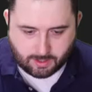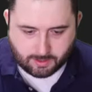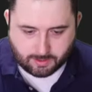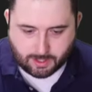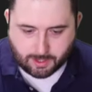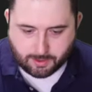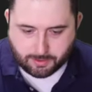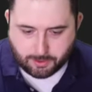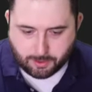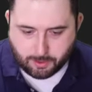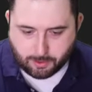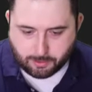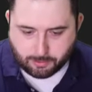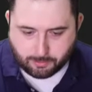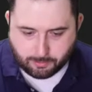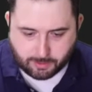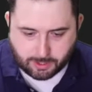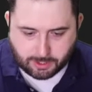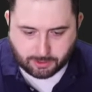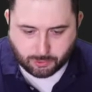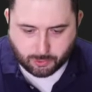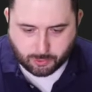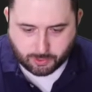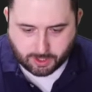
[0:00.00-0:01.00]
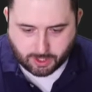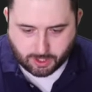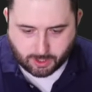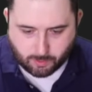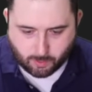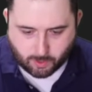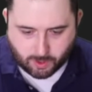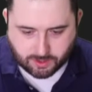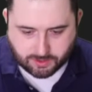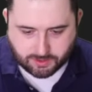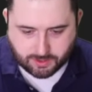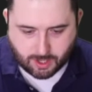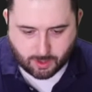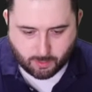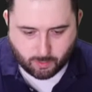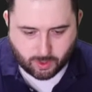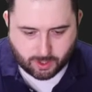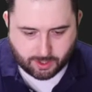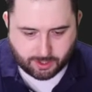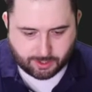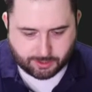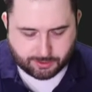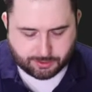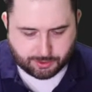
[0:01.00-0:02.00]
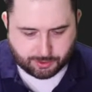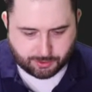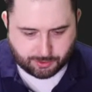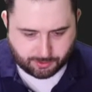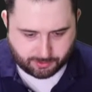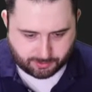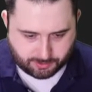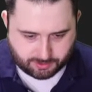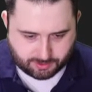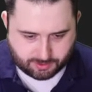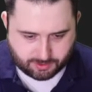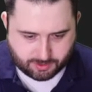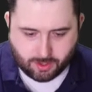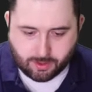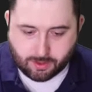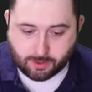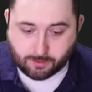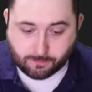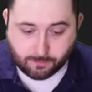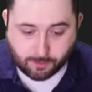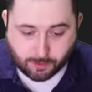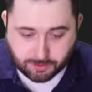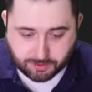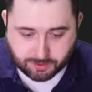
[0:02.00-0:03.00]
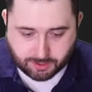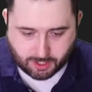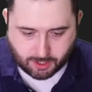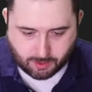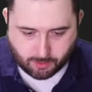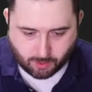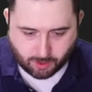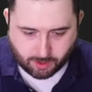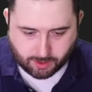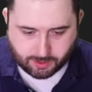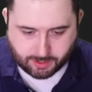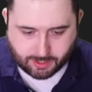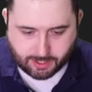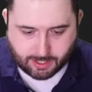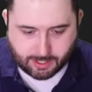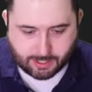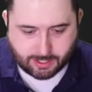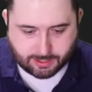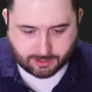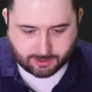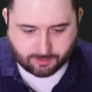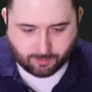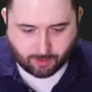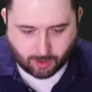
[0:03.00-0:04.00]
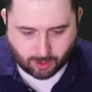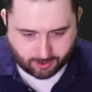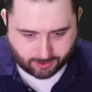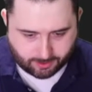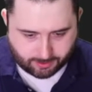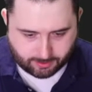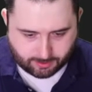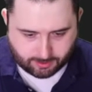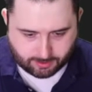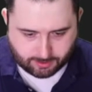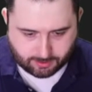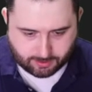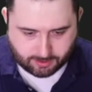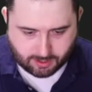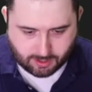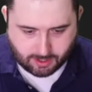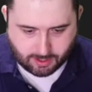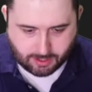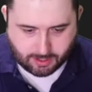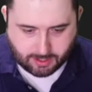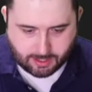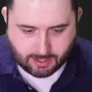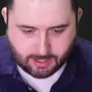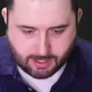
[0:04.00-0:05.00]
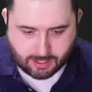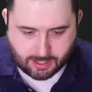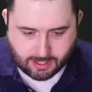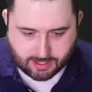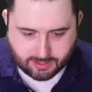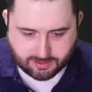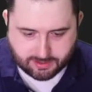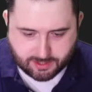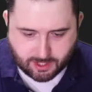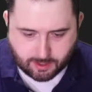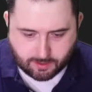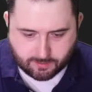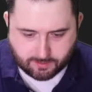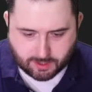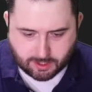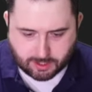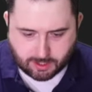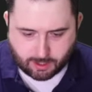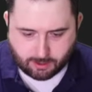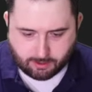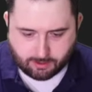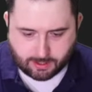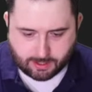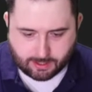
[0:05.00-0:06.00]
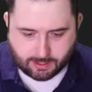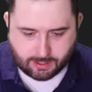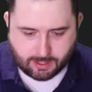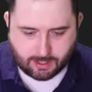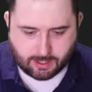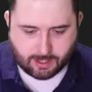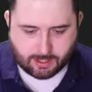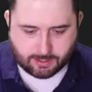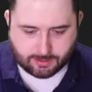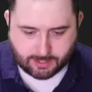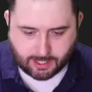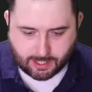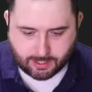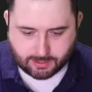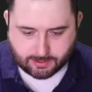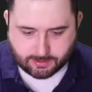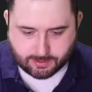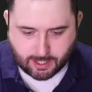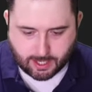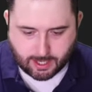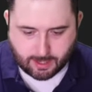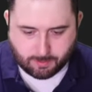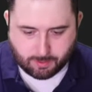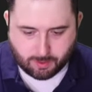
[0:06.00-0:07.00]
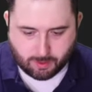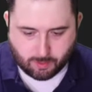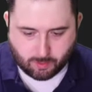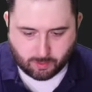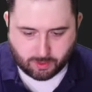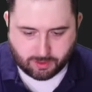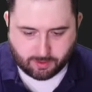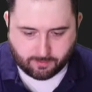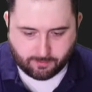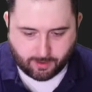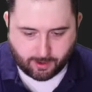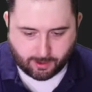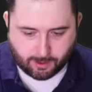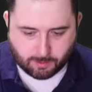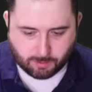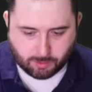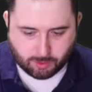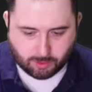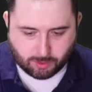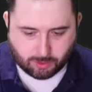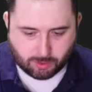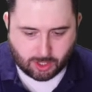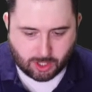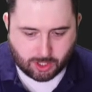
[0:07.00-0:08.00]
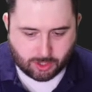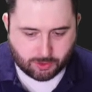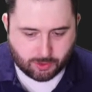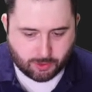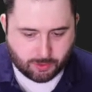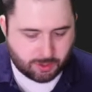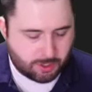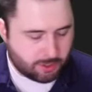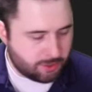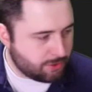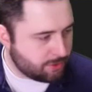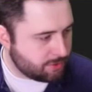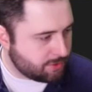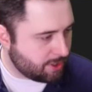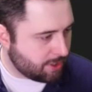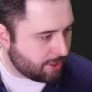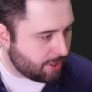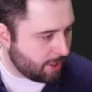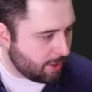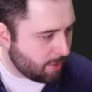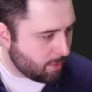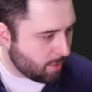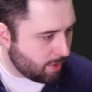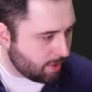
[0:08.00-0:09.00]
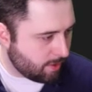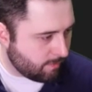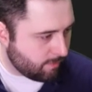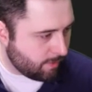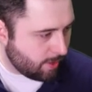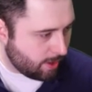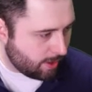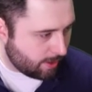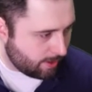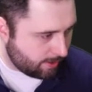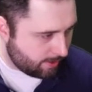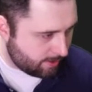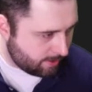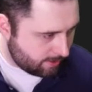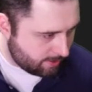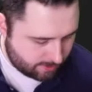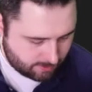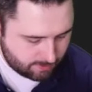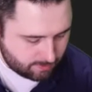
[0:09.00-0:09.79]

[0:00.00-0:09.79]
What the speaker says: Now there are three new keywords that I want to introduce. The first keyword is var. Instead of declaring a data type with a variable, you can use the keyword var.